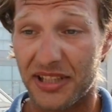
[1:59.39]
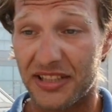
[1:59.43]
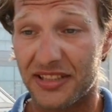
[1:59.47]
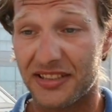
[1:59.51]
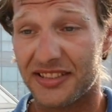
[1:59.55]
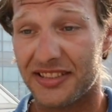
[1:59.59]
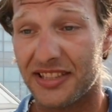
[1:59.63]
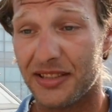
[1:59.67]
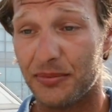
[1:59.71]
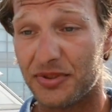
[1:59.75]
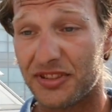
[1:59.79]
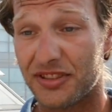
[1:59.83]
but
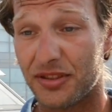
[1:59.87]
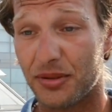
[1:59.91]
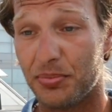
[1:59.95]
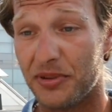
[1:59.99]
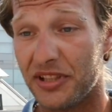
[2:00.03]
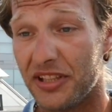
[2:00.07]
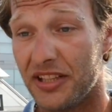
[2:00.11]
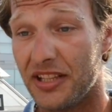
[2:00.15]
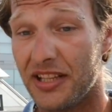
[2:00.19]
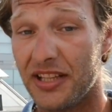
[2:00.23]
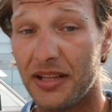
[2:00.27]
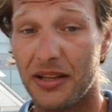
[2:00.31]
it seems to
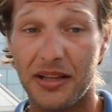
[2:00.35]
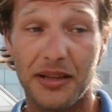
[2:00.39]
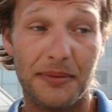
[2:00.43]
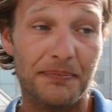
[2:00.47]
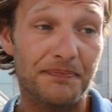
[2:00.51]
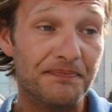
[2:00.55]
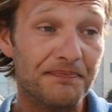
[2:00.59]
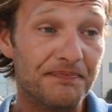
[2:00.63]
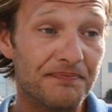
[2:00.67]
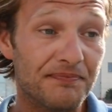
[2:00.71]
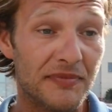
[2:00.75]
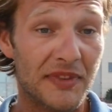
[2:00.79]
be
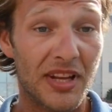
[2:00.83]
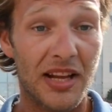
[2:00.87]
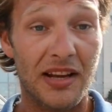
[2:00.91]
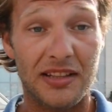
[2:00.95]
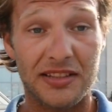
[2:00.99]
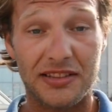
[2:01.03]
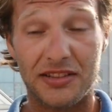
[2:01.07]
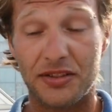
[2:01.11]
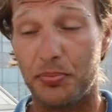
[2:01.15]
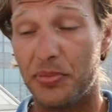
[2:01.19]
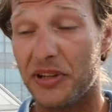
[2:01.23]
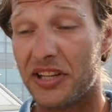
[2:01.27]

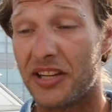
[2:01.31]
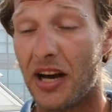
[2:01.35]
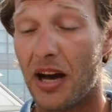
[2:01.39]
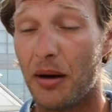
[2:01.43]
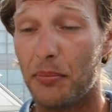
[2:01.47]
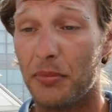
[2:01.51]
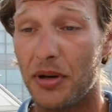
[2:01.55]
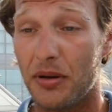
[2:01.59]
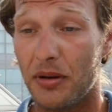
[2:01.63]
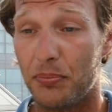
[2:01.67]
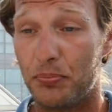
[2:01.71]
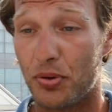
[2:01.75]
to
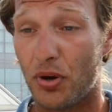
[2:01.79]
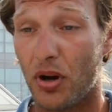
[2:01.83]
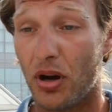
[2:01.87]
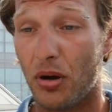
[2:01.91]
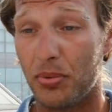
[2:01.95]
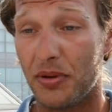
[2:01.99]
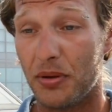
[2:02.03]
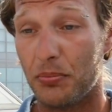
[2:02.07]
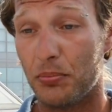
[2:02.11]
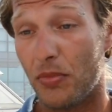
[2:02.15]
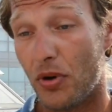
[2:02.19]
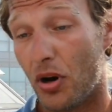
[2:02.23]
become a
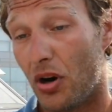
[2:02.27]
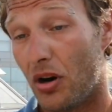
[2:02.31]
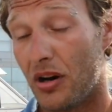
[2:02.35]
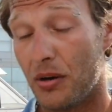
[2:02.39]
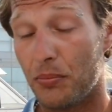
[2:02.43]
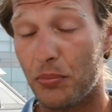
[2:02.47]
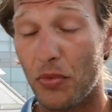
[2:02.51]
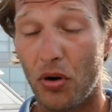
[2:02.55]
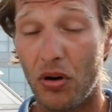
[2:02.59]
problem more and